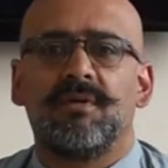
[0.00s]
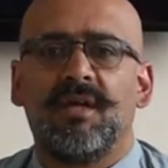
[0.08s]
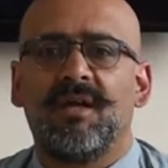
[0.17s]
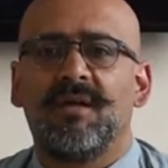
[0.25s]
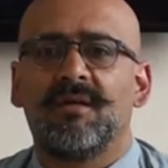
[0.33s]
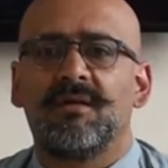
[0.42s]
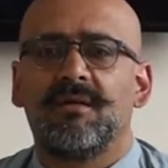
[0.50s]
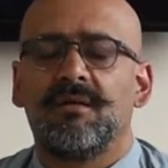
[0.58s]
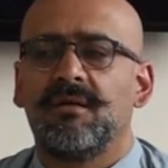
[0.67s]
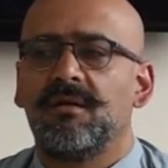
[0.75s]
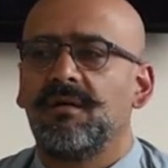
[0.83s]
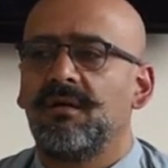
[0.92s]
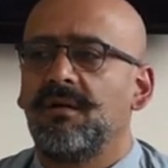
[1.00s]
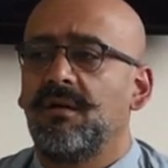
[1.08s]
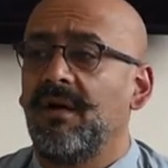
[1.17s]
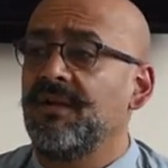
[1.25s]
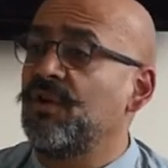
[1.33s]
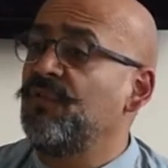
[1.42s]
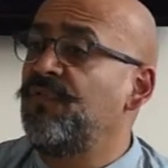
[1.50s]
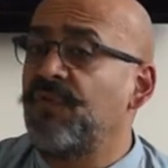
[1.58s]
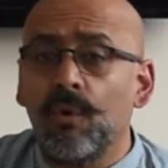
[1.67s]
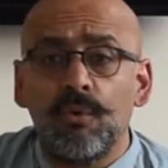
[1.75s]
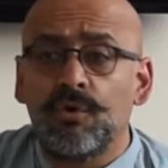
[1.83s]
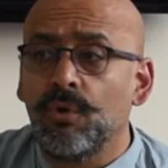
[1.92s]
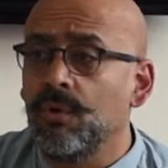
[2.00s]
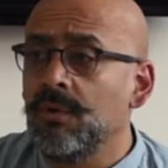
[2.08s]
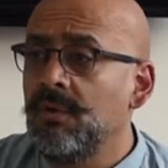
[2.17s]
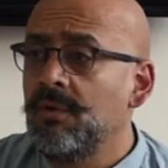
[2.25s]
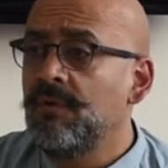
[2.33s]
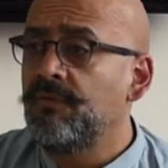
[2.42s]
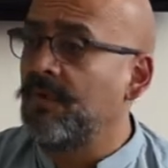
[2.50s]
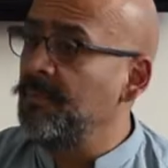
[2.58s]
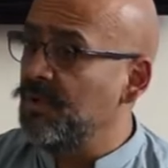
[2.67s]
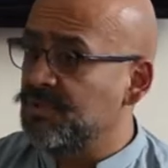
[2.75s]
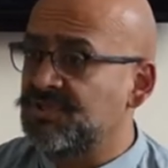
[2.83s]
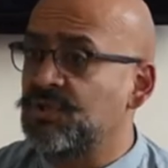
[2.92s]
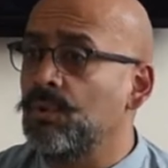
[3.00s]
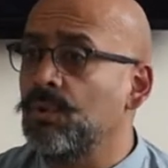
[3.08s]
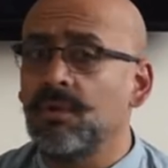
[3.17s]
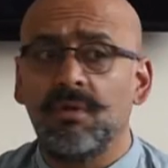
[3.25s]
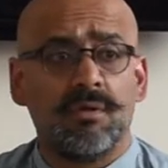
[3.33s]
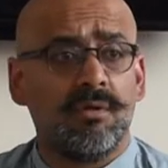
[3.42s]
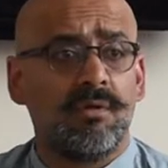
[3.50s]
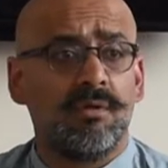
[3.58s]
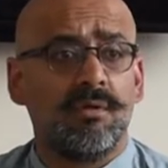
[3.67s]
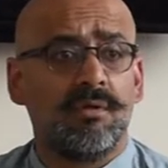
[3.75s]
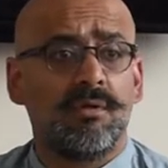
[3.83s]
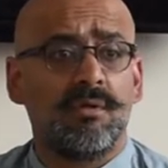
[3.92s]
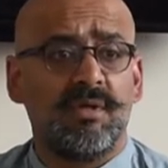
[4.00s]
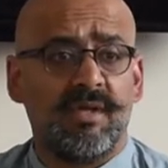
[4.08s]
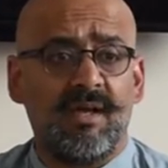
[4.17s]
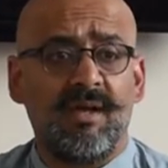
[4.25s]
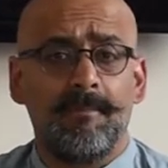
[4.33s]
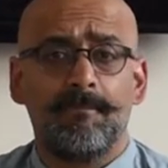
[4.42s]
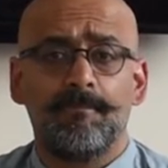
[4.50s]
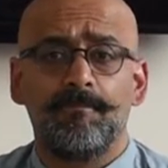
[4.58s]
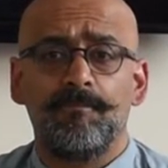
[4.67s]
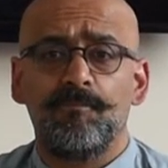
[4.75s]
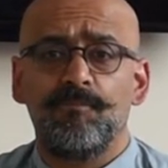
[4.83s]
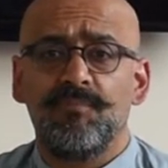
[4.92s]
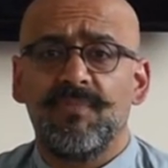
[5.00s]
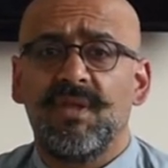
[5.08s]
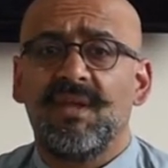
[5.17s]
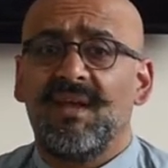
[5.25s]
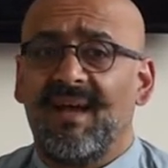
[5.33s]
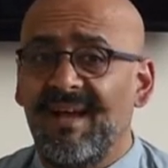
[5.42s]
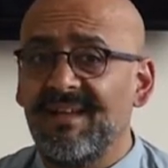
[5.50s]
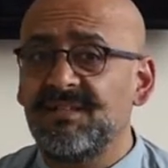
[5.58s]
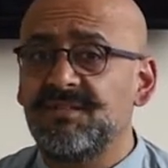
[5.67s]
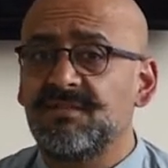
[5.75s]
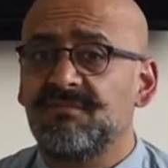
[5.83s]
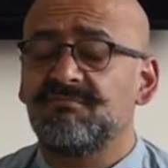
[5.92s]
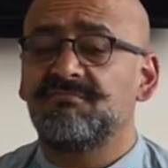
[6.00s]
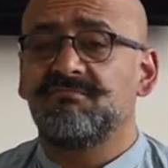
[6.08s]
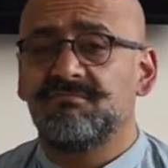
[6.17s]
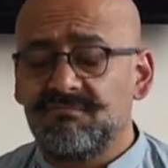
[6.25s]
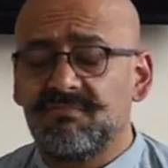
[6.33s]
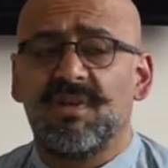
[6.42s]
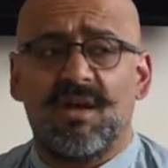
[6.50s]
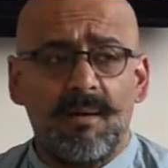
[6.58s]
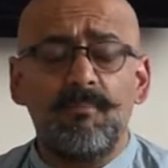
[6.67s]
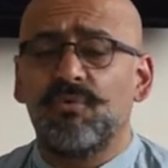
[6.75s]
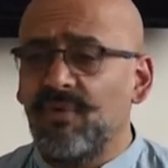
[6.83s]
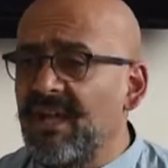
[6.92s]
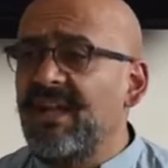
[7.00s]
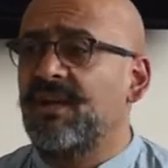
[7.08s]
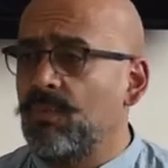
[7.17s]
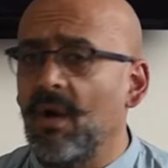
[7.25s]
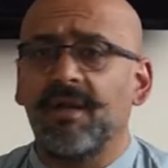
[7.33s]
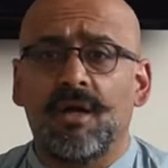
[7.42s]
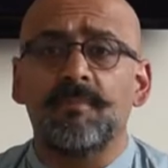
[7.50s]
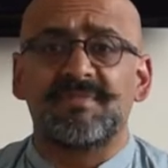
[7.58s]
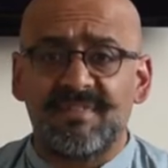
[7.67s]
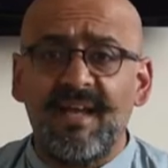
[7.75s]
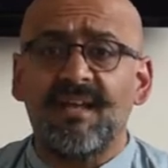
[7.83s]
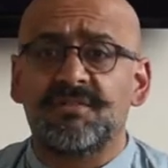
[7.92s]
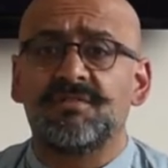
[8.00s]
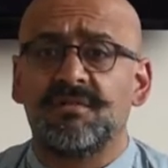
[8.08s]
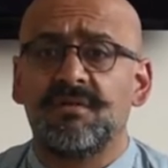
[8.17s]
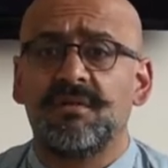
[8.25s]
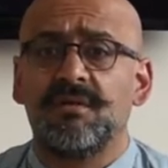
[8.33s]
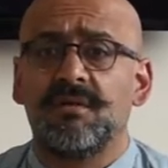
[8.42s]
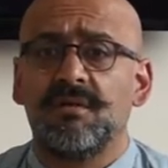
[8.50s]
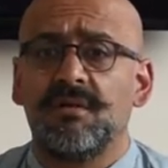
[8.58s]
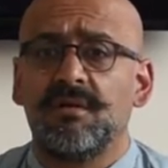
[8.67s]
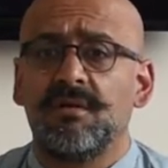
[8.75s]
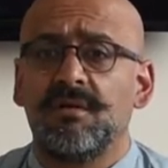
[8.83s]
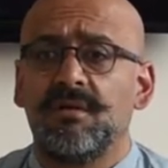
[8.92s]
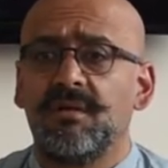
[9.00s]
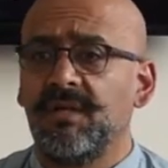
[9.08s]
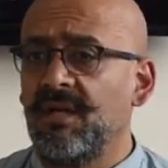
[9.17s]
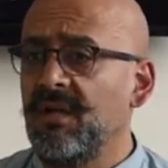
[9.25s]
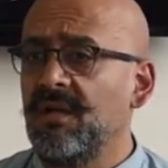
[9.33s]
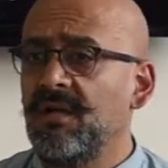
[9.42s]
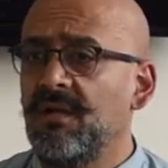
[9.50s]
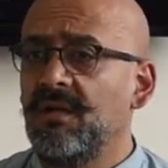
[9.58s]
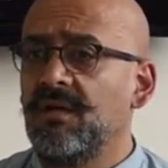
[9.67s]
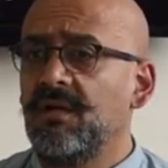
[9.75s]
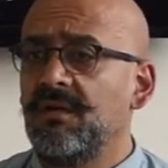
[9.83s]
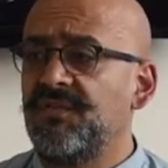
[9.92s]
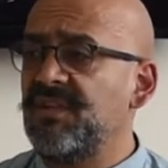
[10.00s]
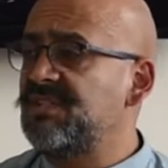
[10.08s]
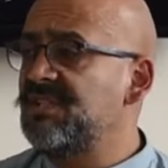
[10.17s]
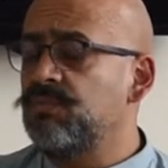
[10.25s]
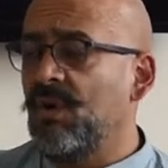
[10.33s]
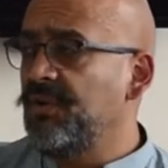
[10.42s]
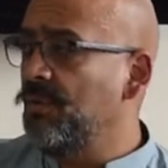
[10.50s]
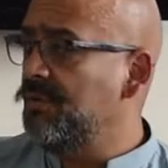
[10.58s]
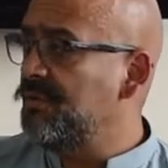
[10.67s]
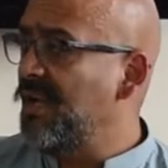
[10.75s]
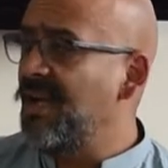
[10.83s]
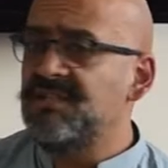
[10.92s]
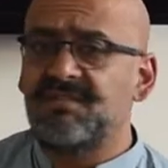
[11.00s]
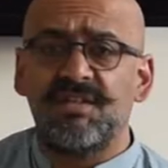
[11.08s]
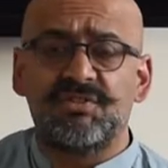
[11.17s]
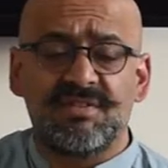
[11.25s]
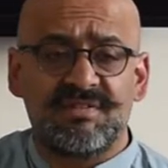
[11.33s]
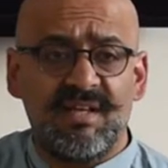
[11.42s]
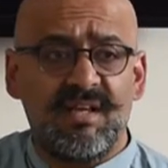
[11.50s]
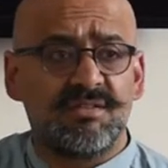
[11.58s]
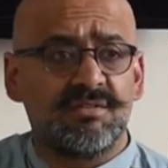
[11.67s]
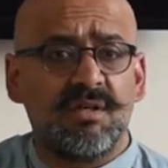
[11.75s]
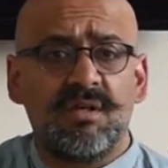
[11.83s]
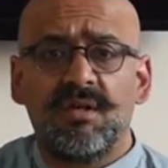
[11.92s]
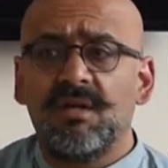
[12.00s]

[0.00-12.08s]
Yeah, I got a phone call from your school. Yeah, and I'm really quite upset. Yeah? This is what your head teacher said.